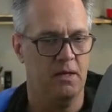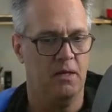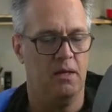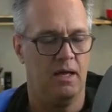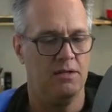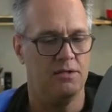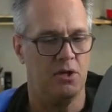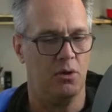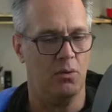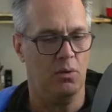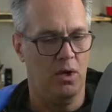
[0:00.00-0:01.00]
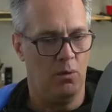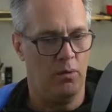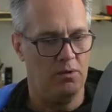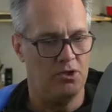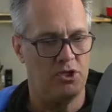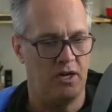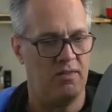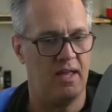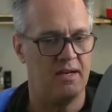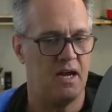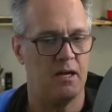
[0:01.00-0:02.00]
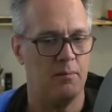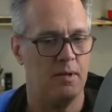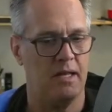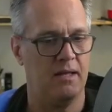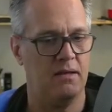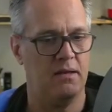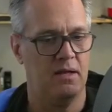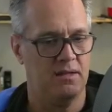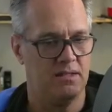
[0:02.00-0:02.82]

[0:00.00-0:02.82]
And so we would share that document in.